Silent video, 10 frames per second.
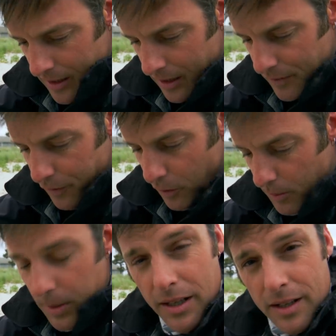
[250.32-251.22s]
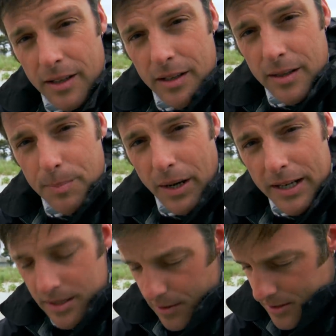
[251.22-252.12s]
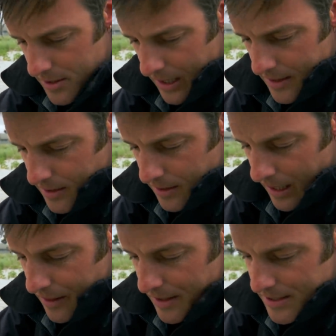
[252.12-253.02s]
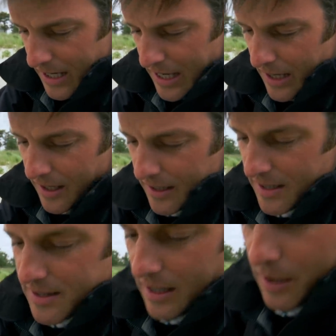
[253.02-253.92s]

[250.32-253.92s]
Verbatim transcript: and form the brand new skeleton. And this here is the